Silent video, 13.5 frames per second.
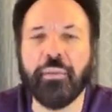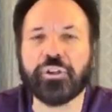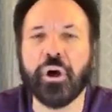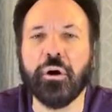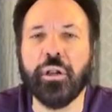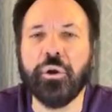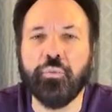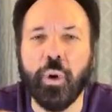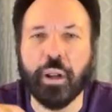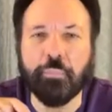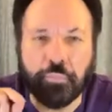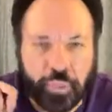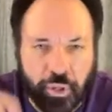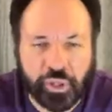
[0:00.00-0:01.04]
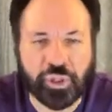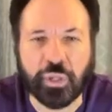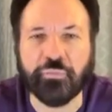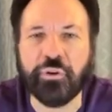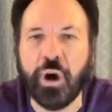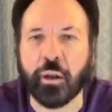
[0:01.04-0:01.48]
And there's only one
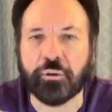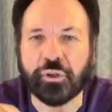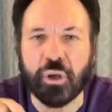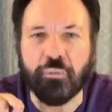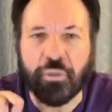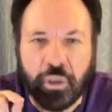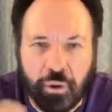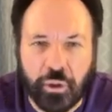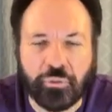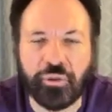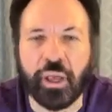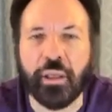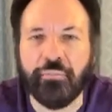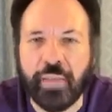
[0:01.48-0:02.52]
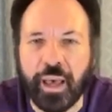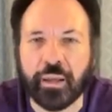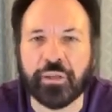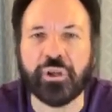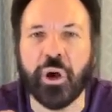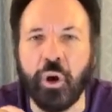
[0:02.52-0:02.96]
person of God is on the earth, and
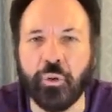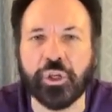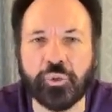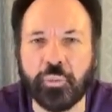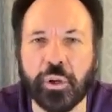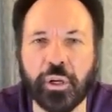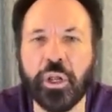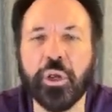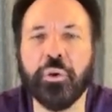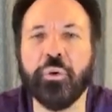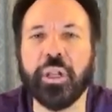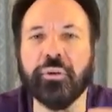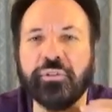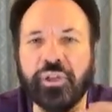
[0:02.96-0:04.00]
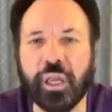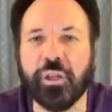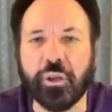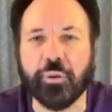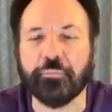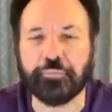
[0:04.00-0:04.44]
that is Holy Spirit who lives
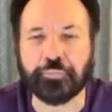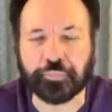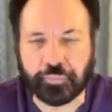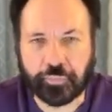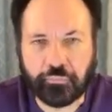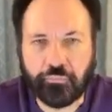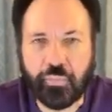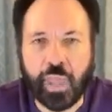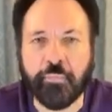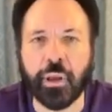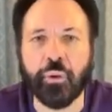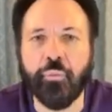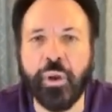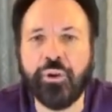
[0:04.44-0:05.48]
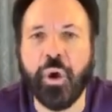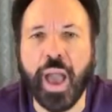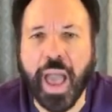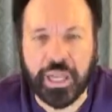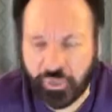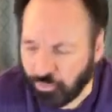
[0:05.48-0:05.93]
in you. But when
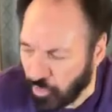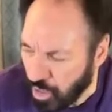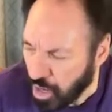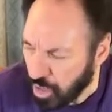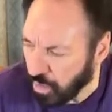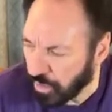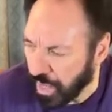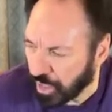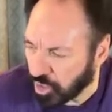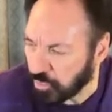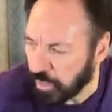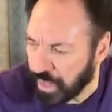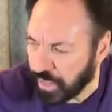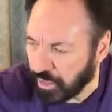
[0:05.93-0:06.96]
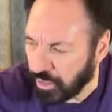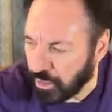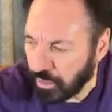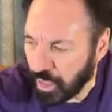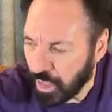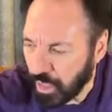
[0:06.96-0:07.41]
you ask for hunger, and I explain it
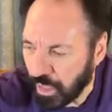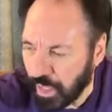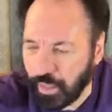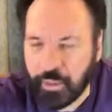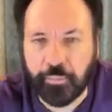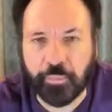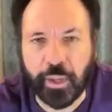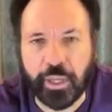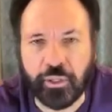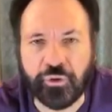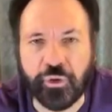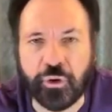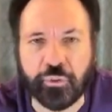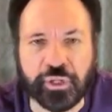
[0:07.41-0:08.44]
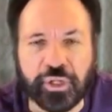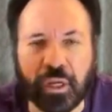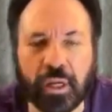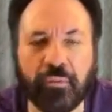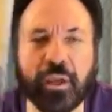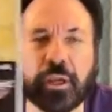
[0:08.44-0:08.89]
here in the in True
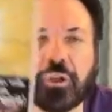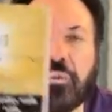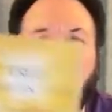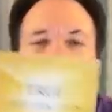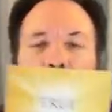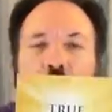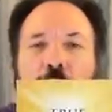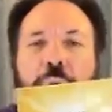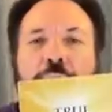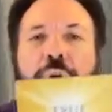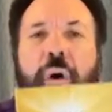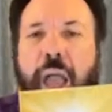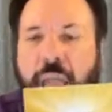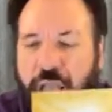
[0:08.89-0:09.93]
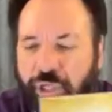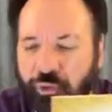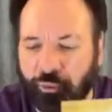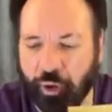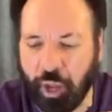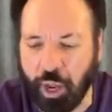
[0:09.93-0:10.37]
Christian Living as well, when you
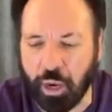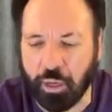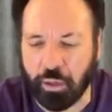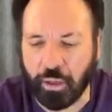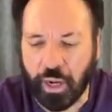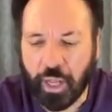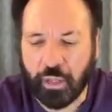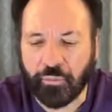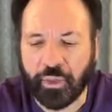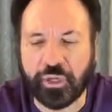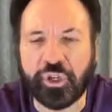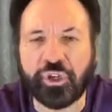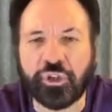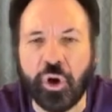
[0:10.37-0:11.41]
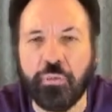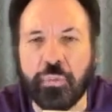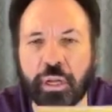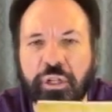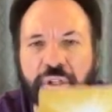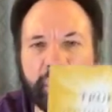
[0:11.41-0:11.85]
ask for hunger, there's
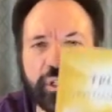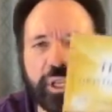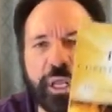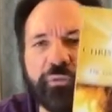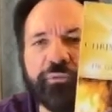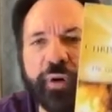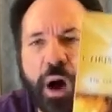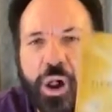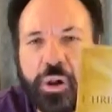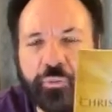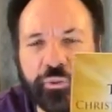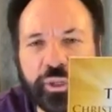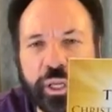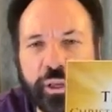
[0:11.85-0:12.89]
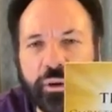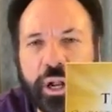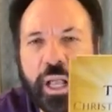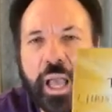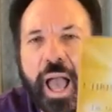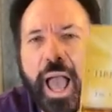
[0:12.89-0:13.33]
so much that's involved
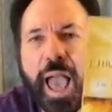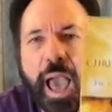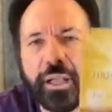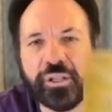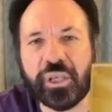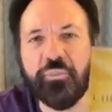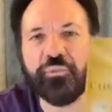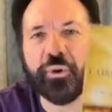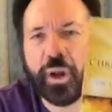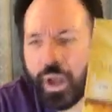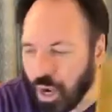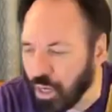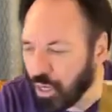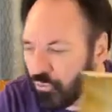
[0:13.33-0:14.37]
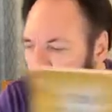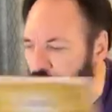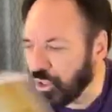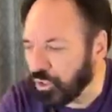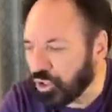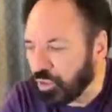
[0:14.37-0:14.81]
here. Asking for hunger
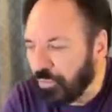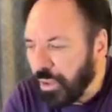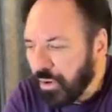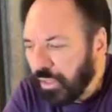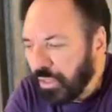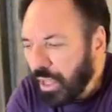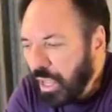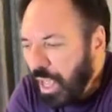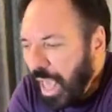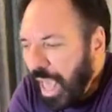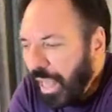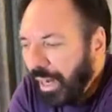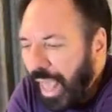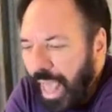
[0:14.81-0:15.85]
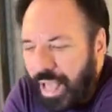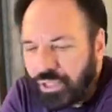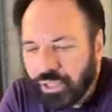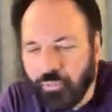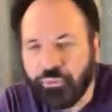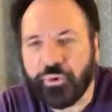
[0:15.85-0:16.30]
for your spirit, and
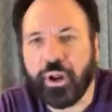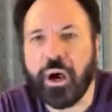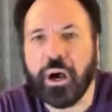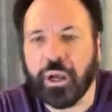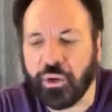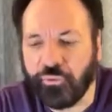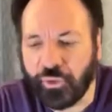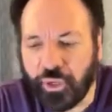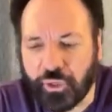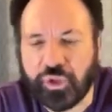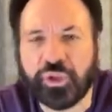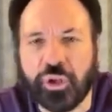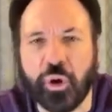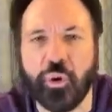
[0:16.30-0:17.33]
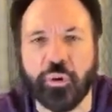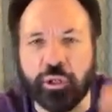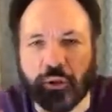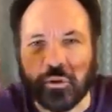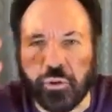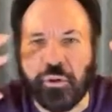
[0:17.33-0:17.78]
ask Him for hunger for your
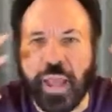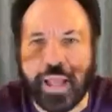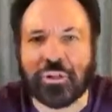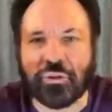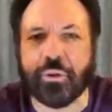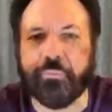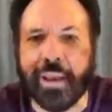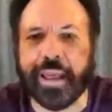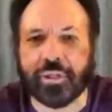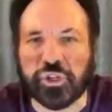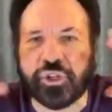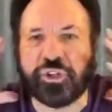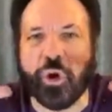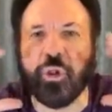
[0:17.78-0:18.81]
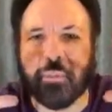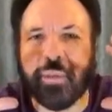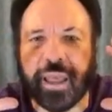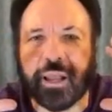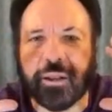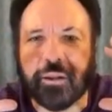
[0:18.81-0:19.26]
soul, your, your natural man, the
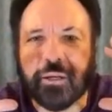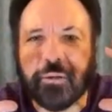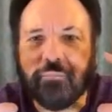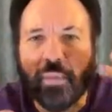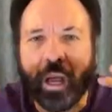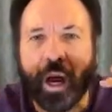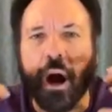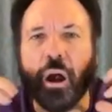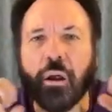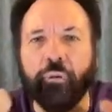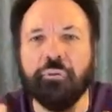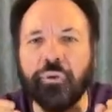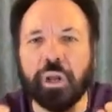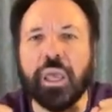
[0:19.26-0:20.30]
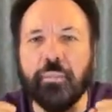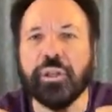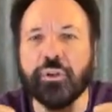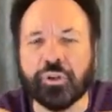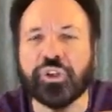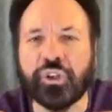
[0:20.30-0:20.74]
soul man. Hunger for
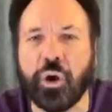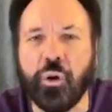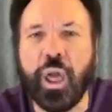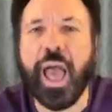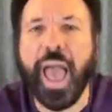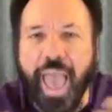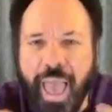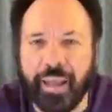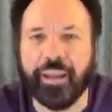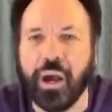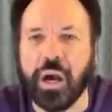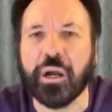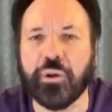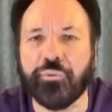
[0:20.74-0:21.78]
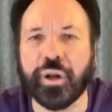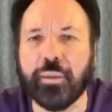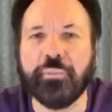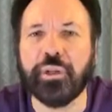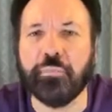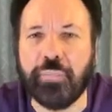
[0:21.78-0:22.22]
Him in your soul and hunger
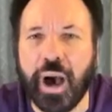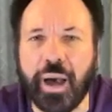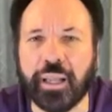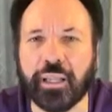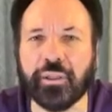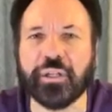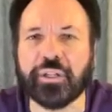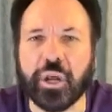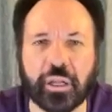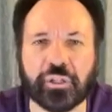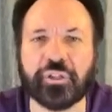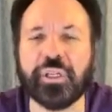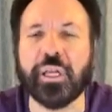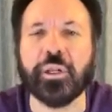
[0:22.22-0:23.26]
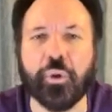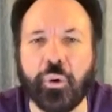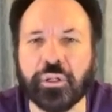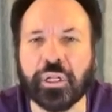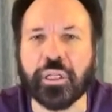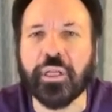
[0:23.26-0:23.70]
for Him in your body, the touch, the
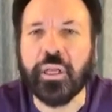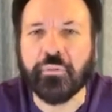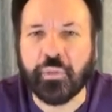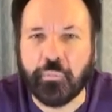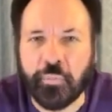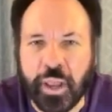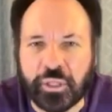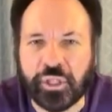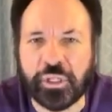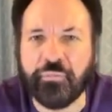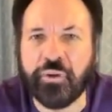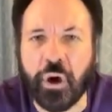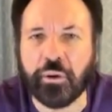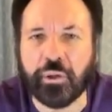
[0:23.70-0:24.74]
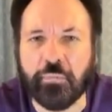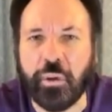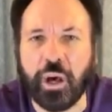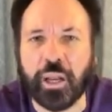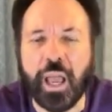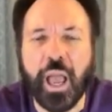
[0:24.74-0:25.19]
anointing, the presence of God in
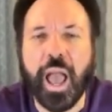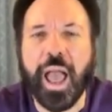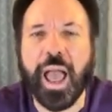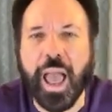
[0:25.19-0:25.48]
your body.